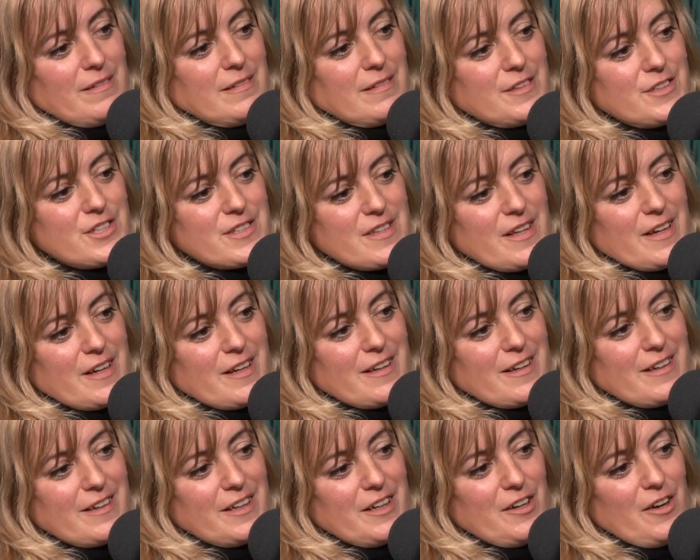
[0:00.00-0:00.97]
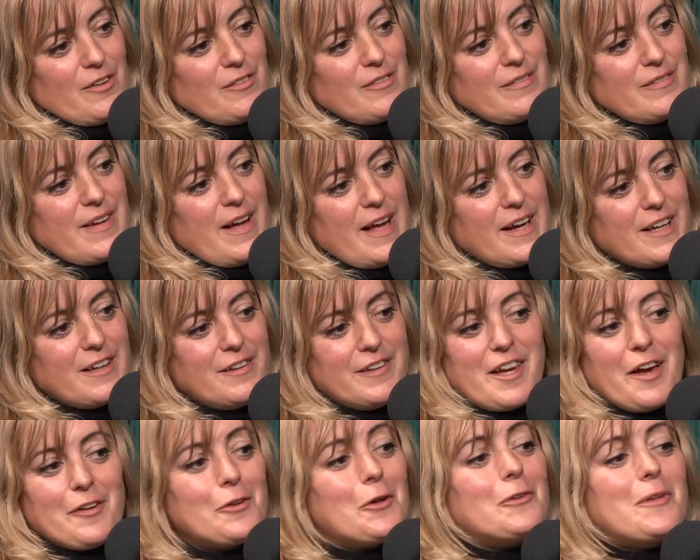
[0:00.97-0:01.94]
Just like, any
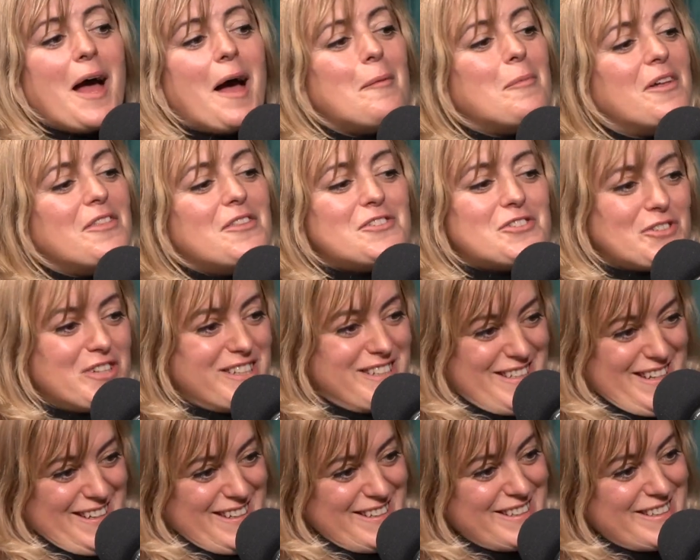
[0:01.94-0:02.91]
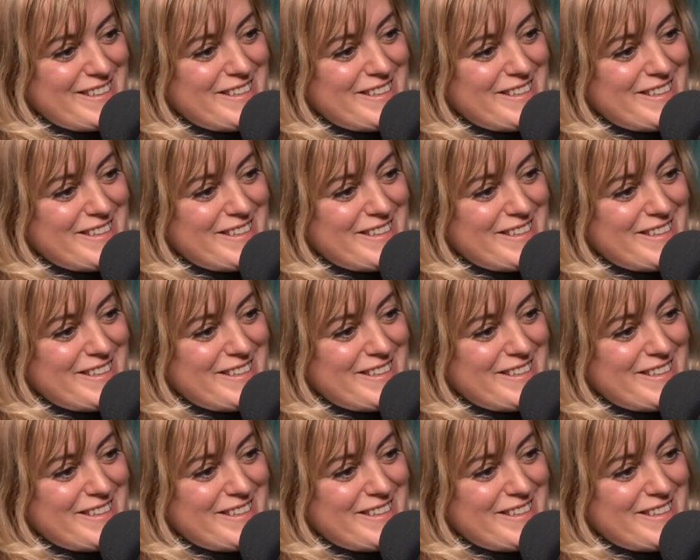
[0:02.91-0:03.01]
yellow lab on the street does.